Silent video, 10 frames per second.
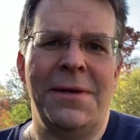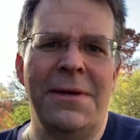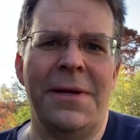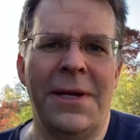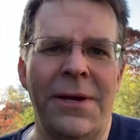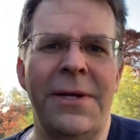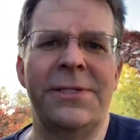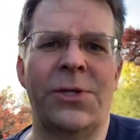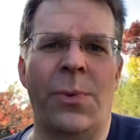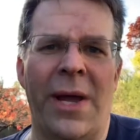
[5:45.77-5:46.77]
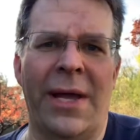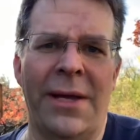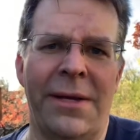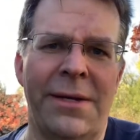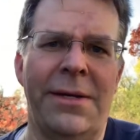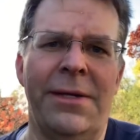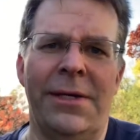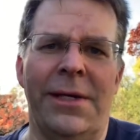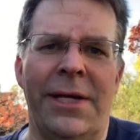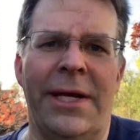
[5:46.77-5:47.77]
Here is the way.
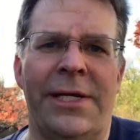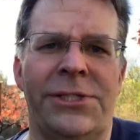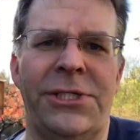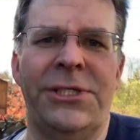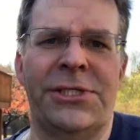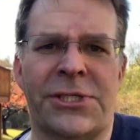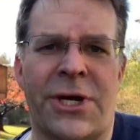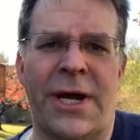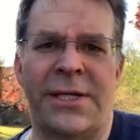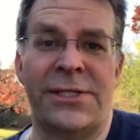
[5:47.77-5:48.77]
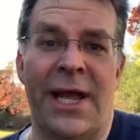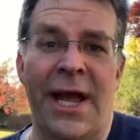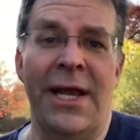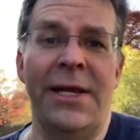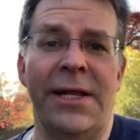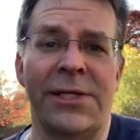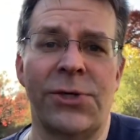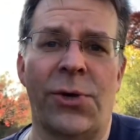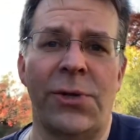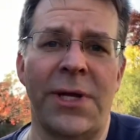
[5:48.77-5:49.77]
It is Jesus Christ and his
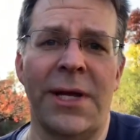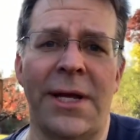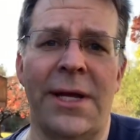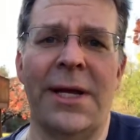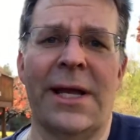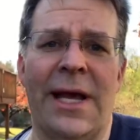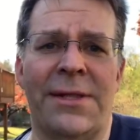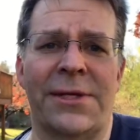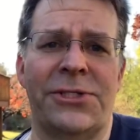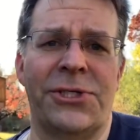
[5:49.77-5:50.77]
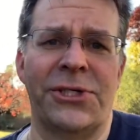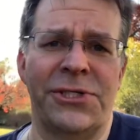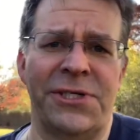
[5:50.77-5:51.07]
holy Catholic Church.